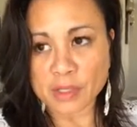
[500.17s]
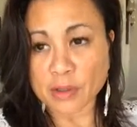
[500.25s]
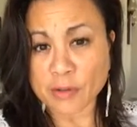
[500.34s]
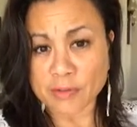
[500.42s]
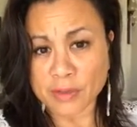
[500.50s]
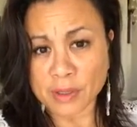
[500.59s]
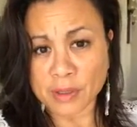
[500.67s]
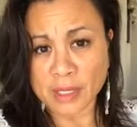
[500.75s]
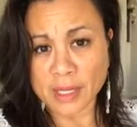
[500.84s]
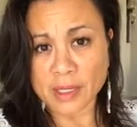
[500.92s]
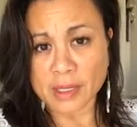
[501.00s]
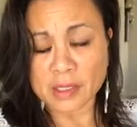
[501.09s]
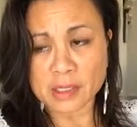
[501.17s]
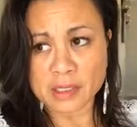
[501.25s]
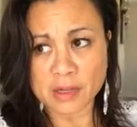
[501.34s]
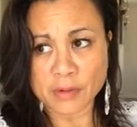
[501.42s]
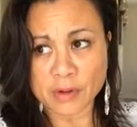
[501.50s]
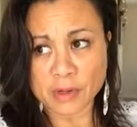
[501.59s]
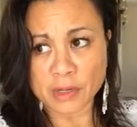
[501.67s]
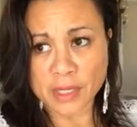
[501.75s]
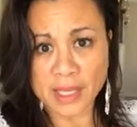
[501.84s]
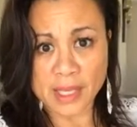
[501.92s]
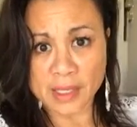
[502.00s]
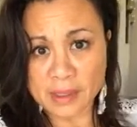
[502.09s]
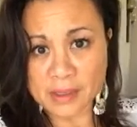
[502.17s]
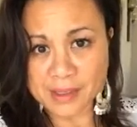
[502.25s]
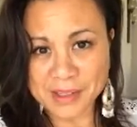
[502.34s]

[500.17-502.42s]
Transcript: you feel like it's never going to end,